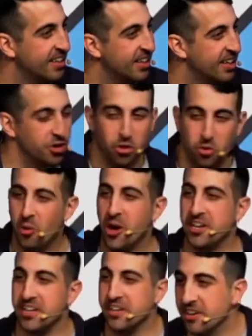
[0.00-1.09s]
You're wanted
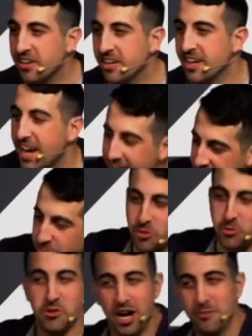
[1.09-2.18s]
here. Hey, come here. Will
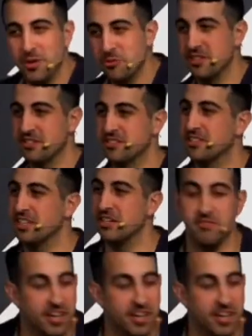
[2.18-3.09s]
you help me with this event